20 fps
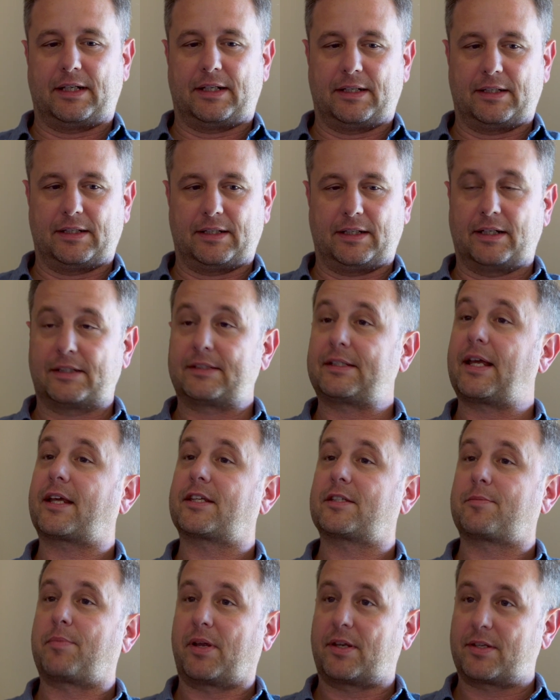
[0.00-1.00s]
in a
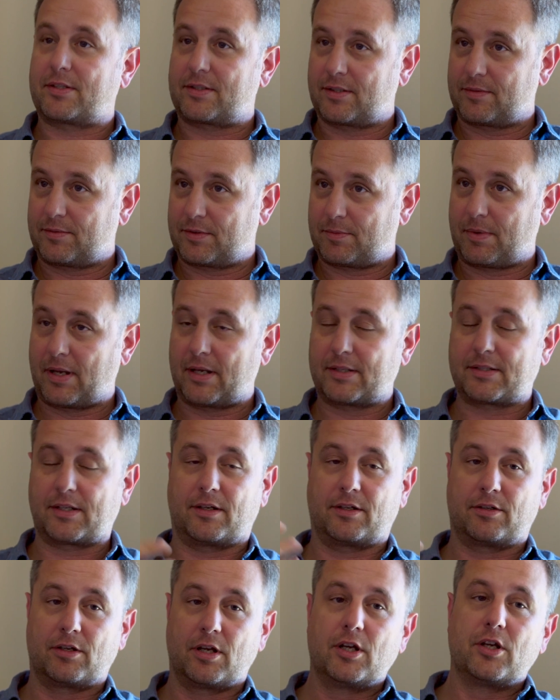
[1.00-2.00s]
text-based space,
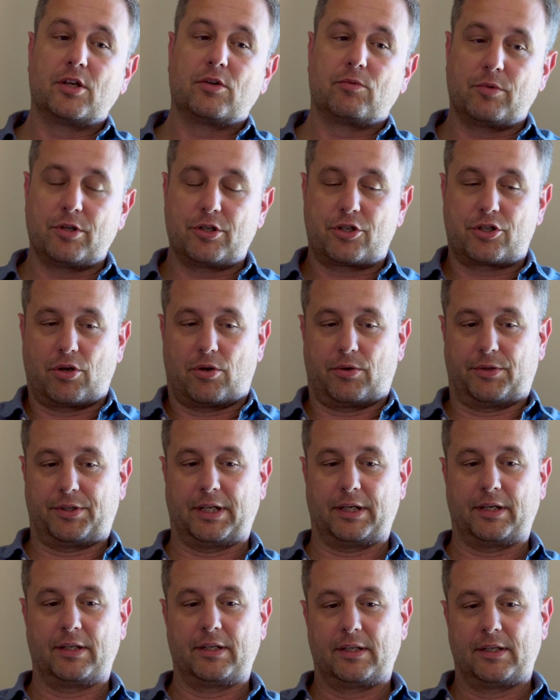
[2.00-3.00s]
and we showed
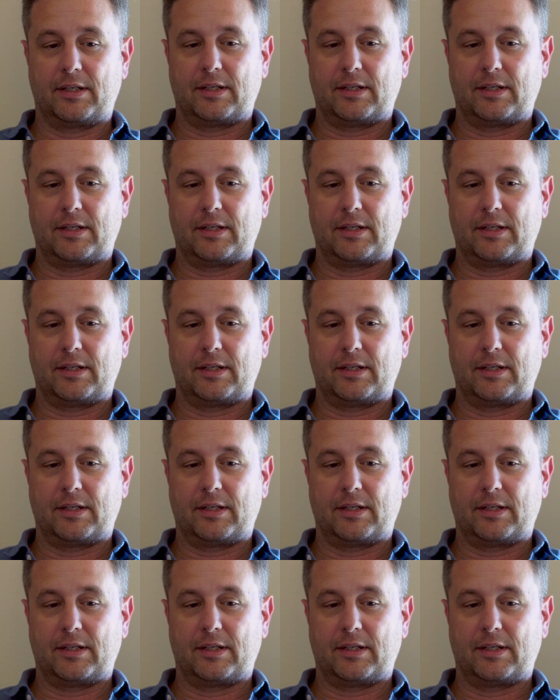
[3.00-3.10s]
that